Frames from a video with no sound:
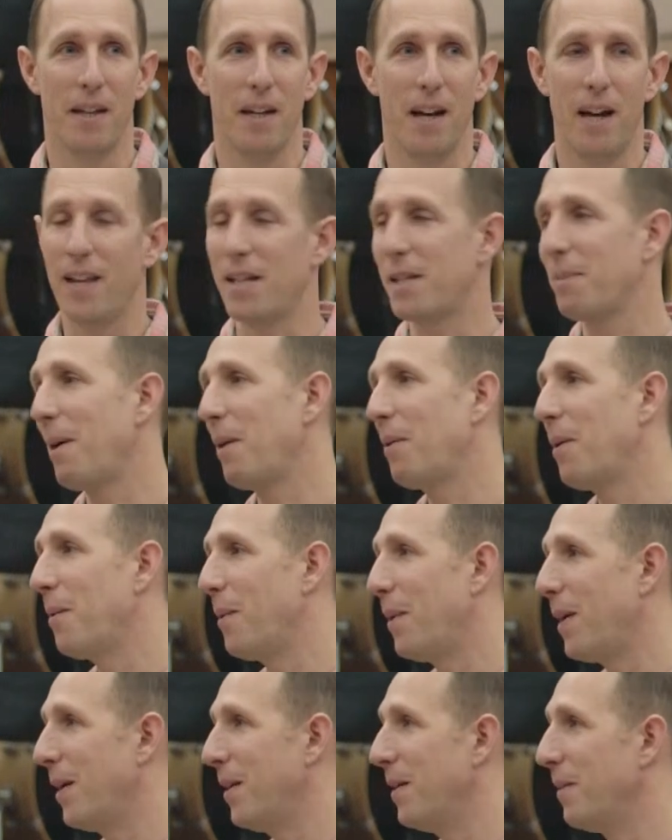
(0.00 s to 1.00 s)
And that's about where
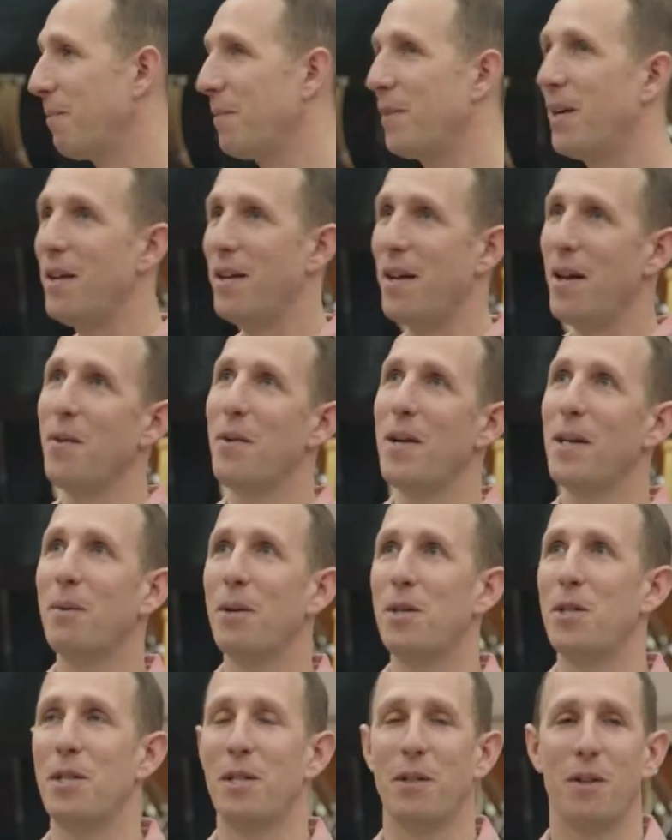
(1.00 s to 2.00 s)
we are. Are there any
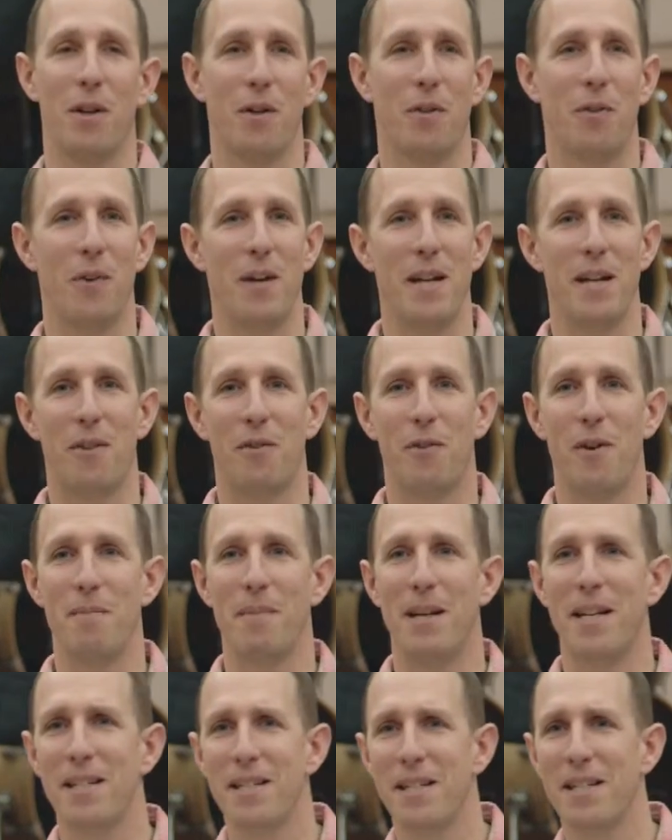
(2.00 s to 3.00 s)
questions? We've got 3
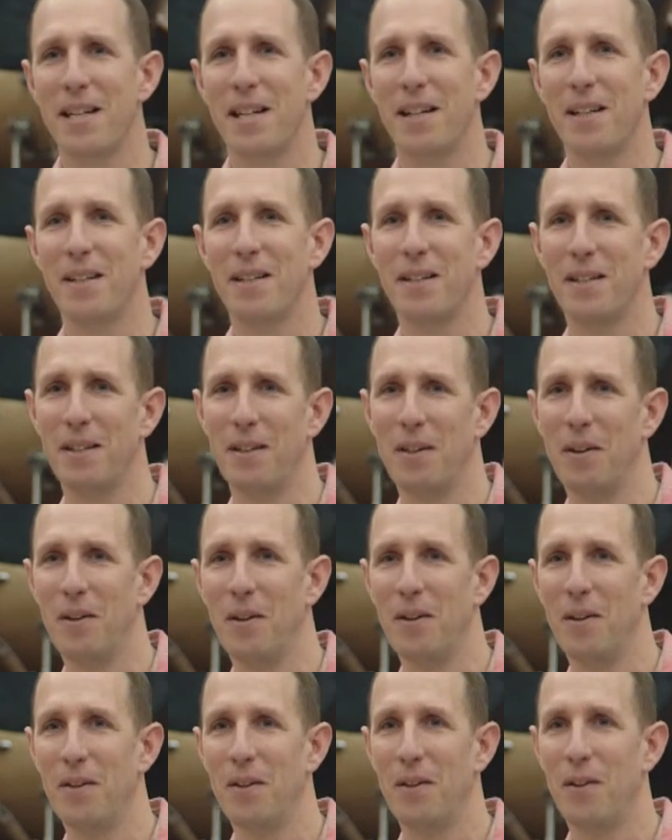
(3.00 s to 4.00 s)
minutes, is it?
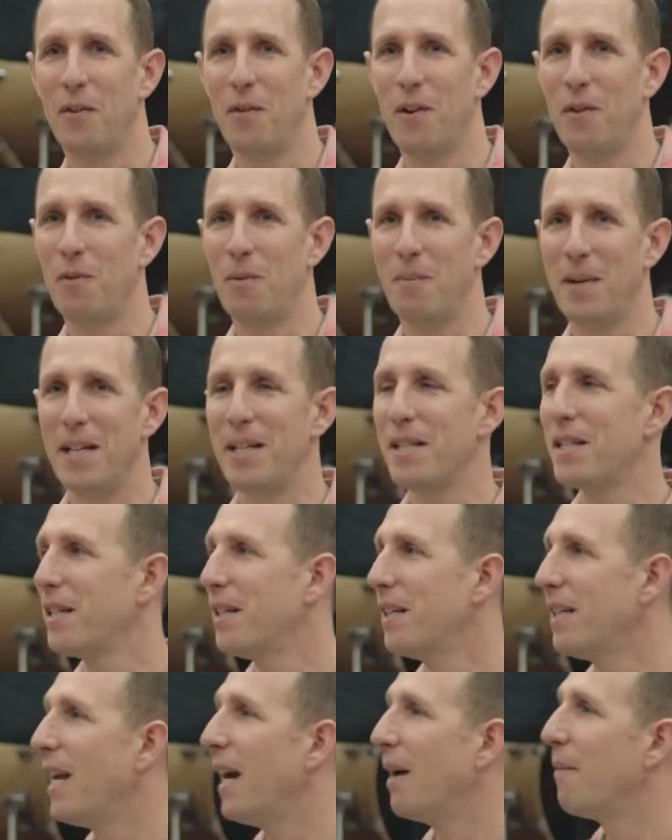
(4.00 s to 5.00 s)
3 or 4 minutes?
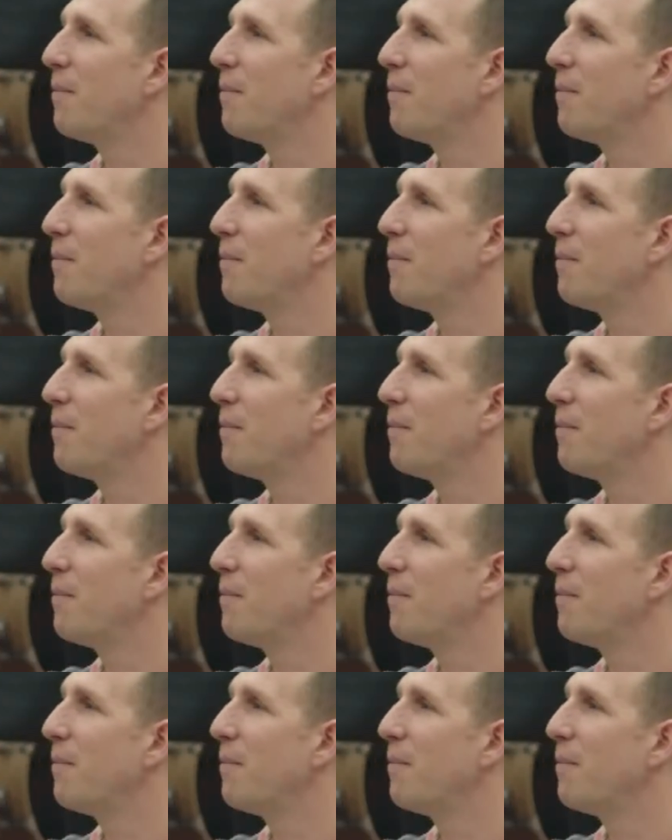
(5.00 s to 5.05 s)
Yeah,